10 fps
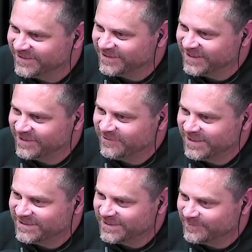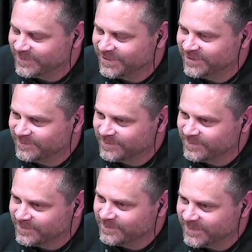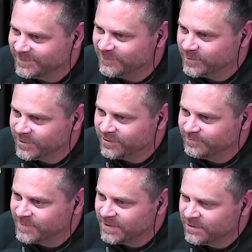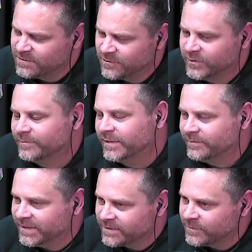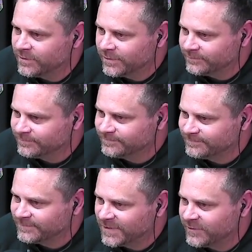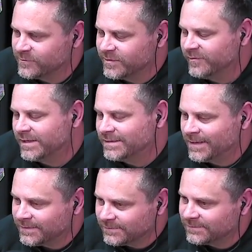I had a great time playing football. Should have went and played baseball though. I always regret that.